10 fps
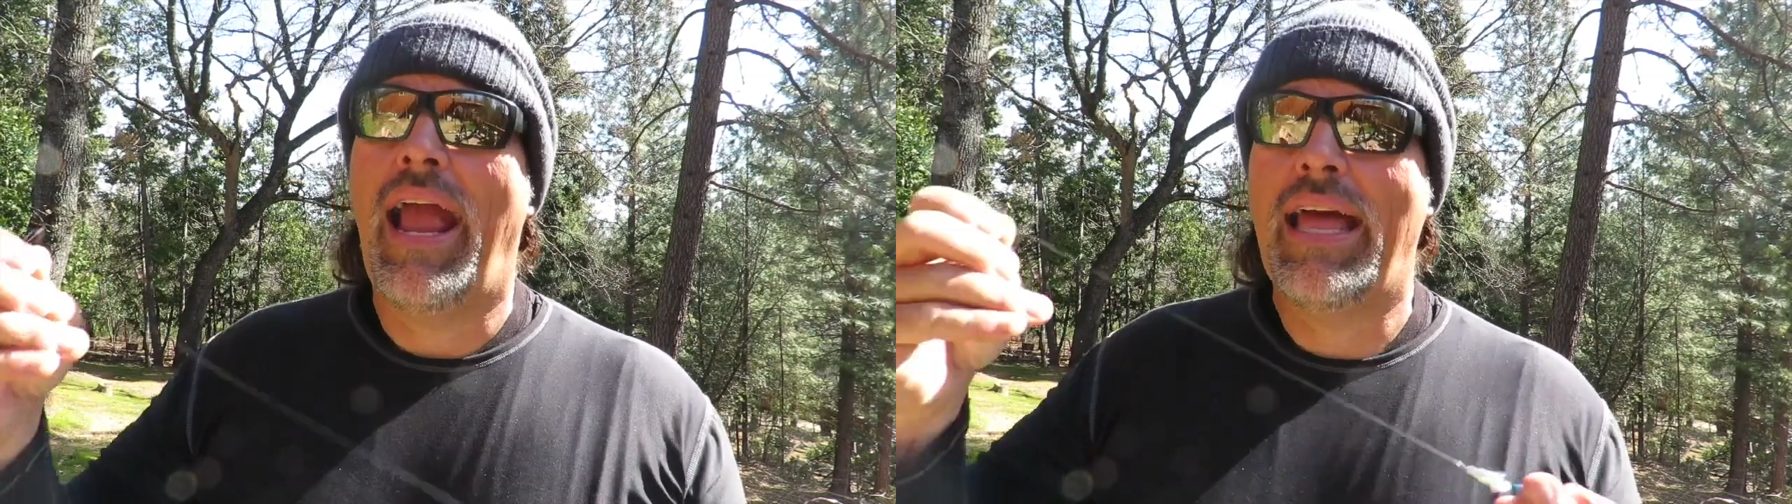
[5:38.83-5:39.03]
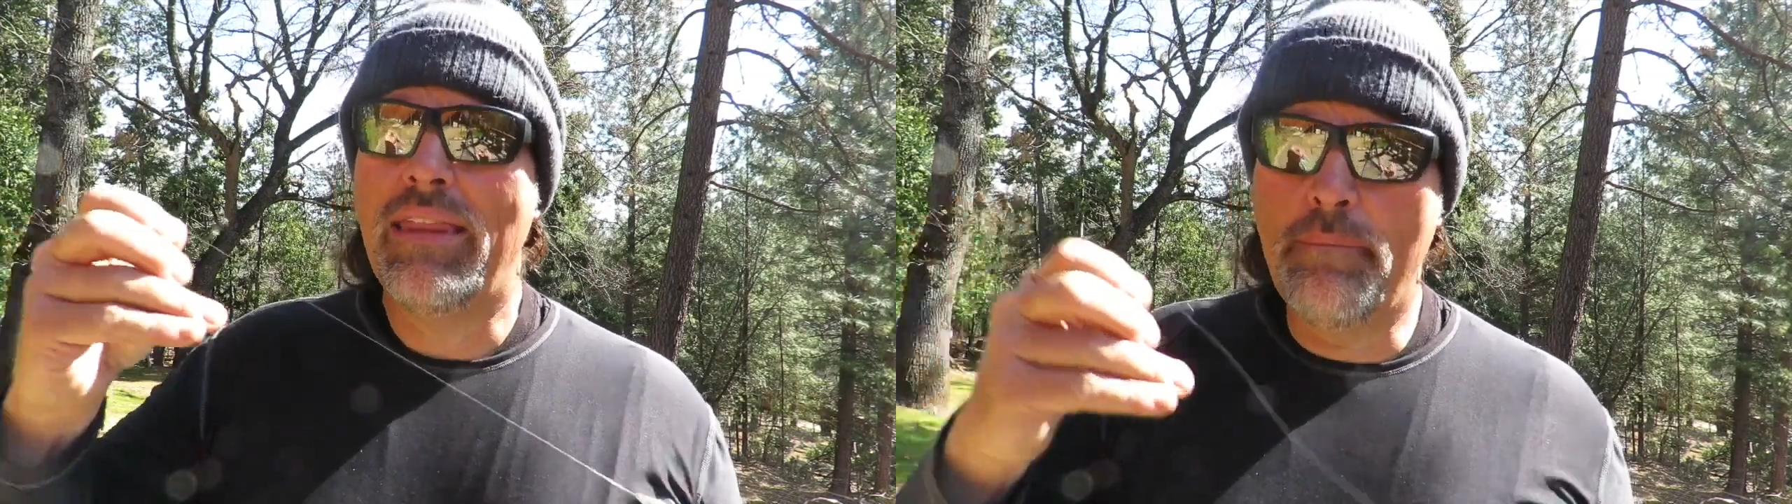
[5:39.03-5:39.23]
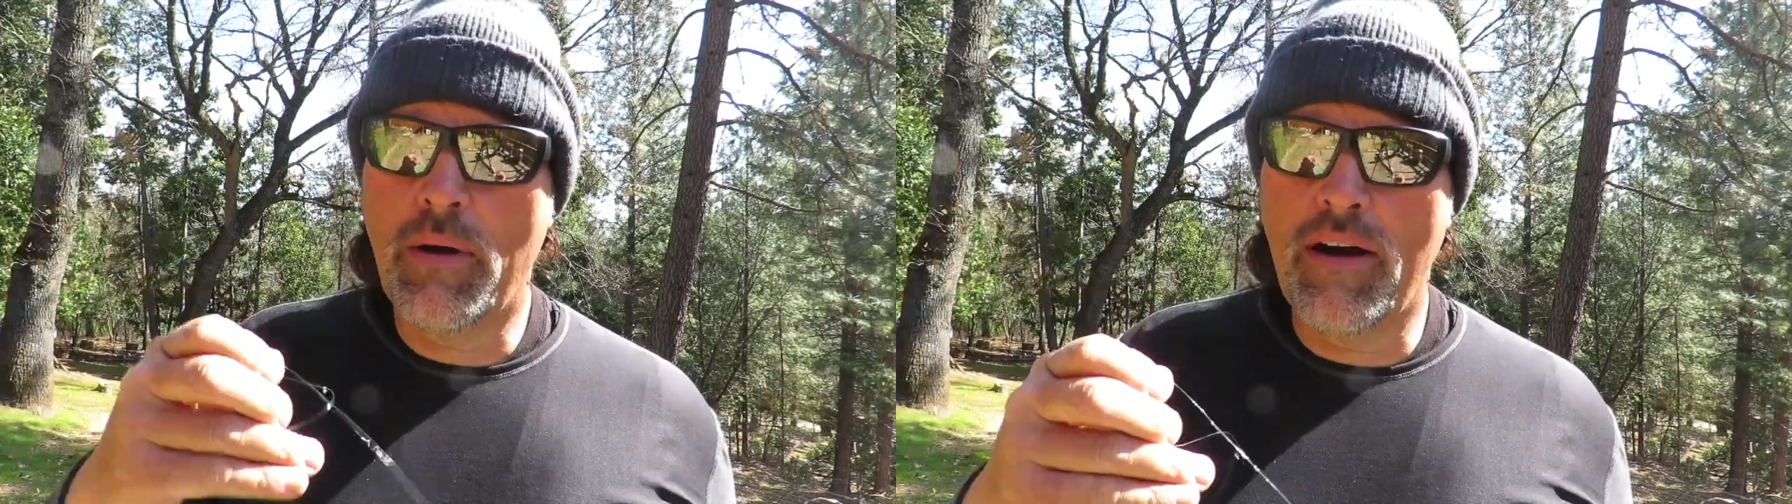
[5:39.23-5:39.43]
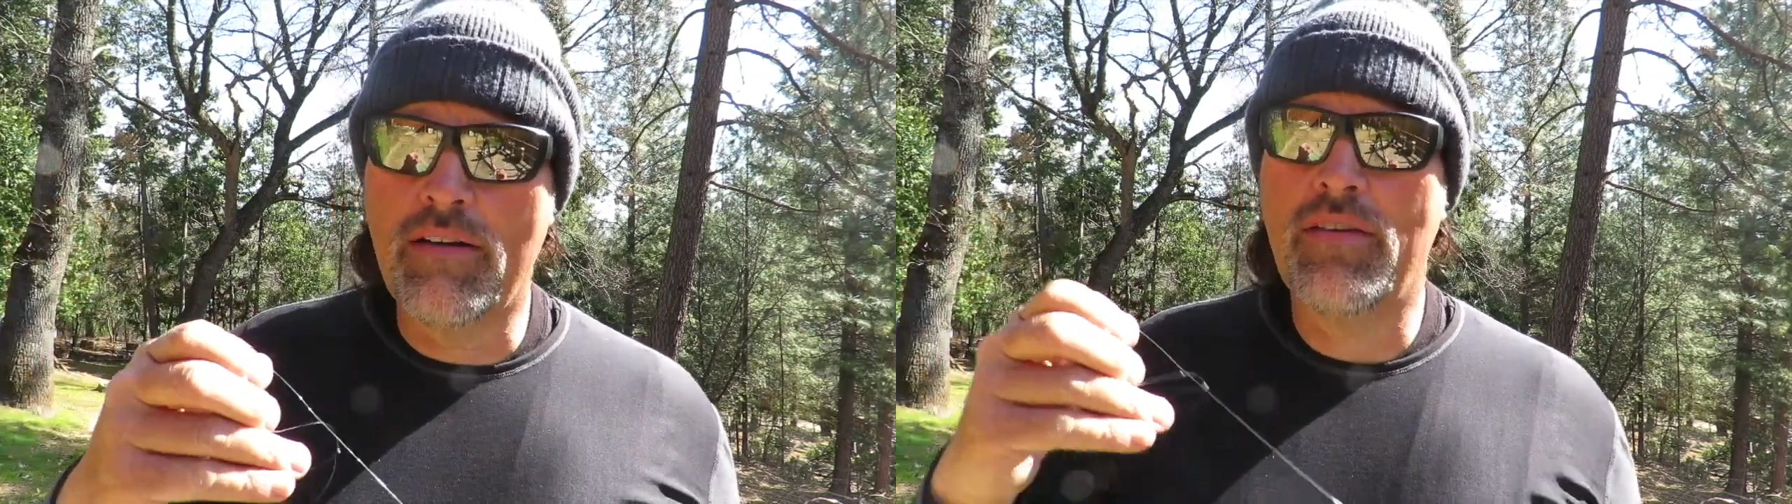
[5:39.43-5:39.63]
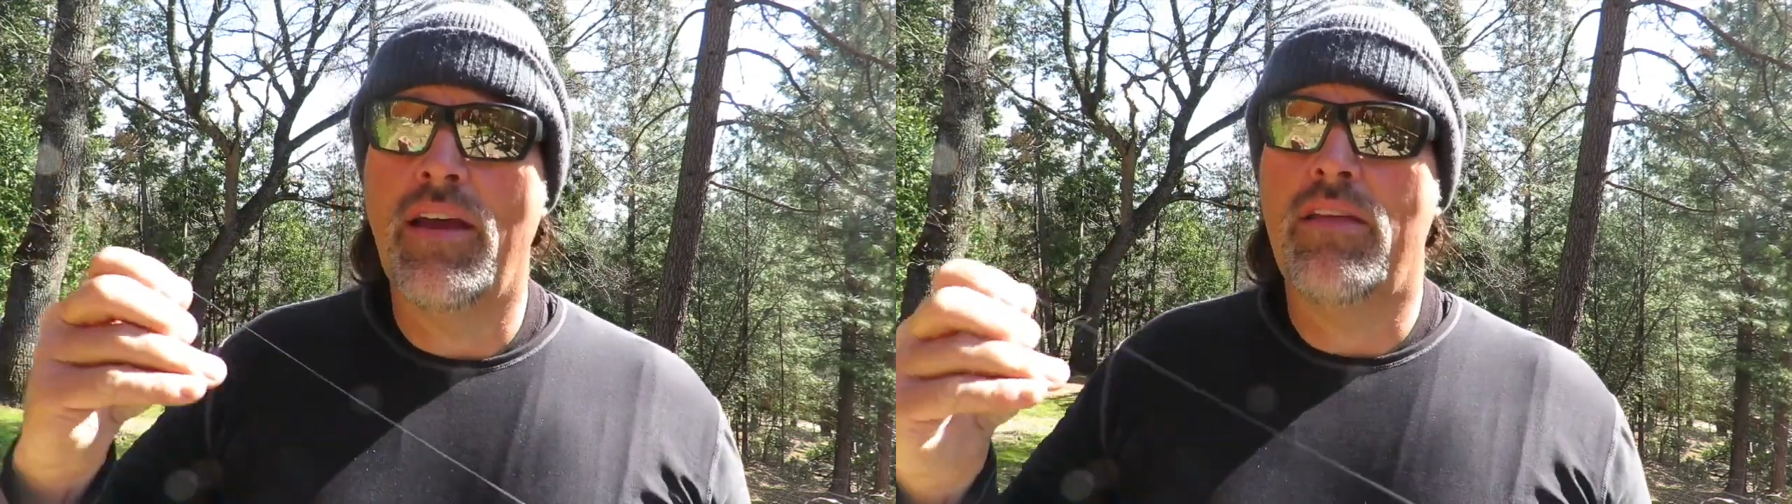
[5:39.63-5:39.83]
and the
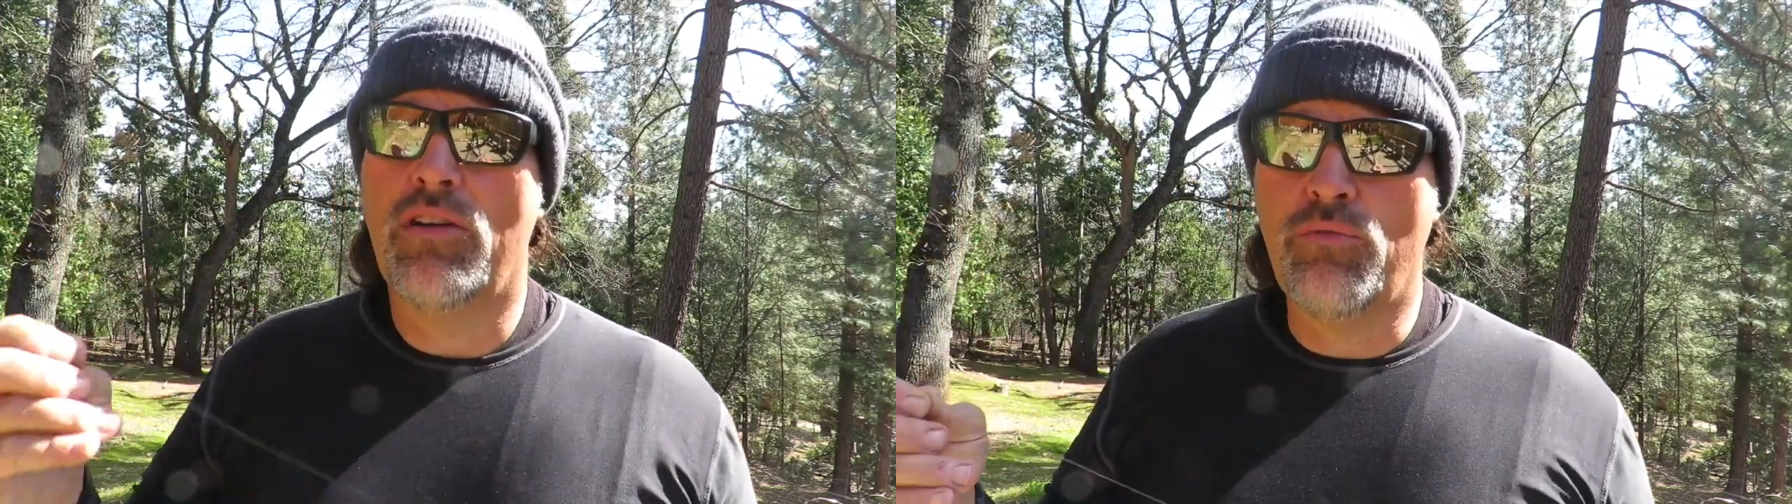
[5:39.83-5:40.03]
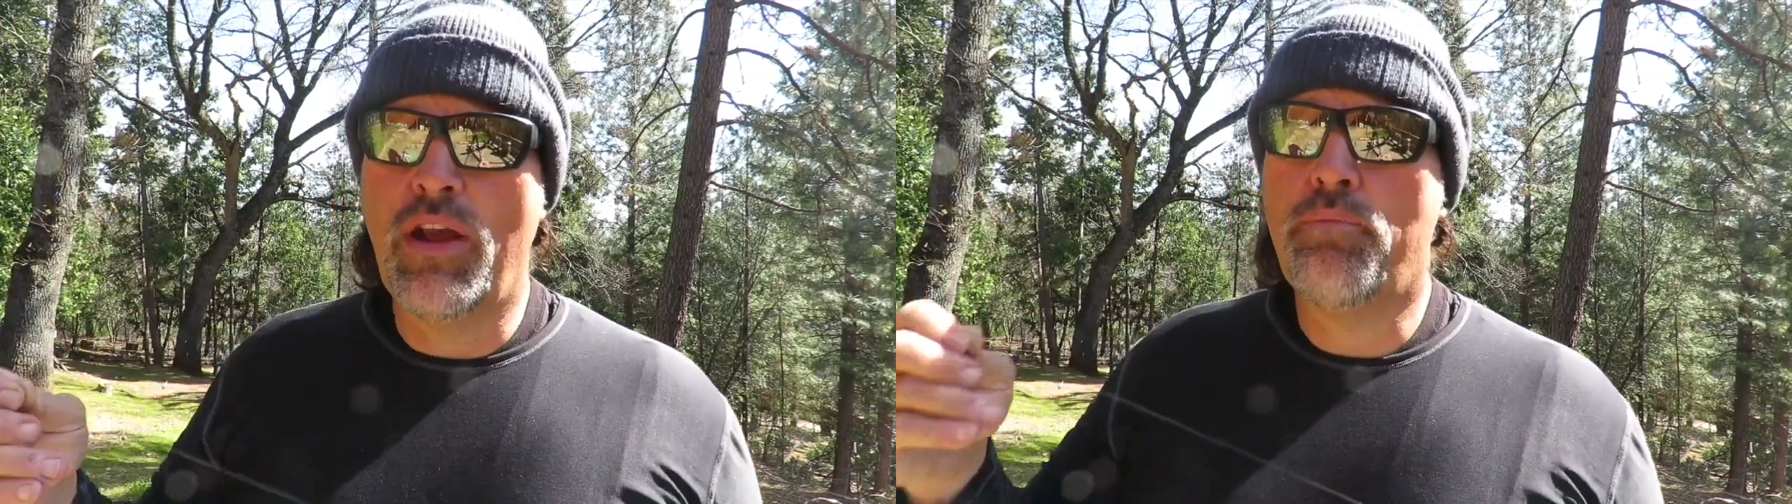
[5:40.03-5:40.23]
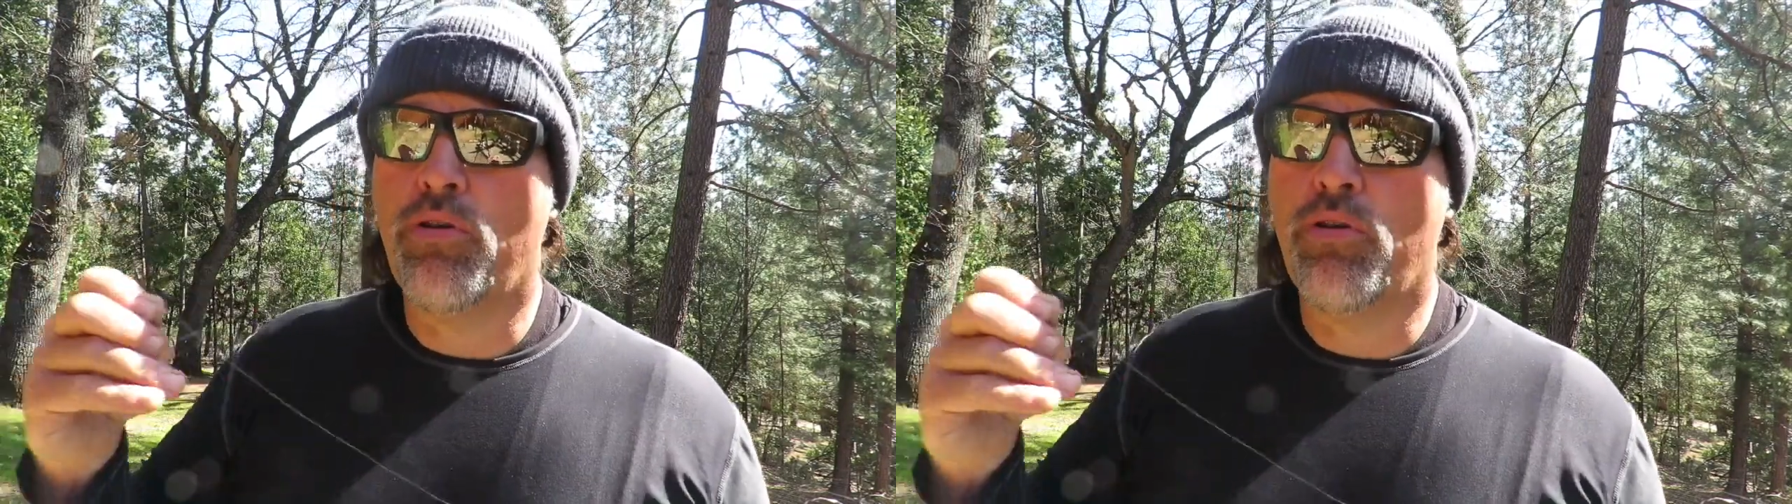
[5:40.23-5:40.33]
bugs, they're rigged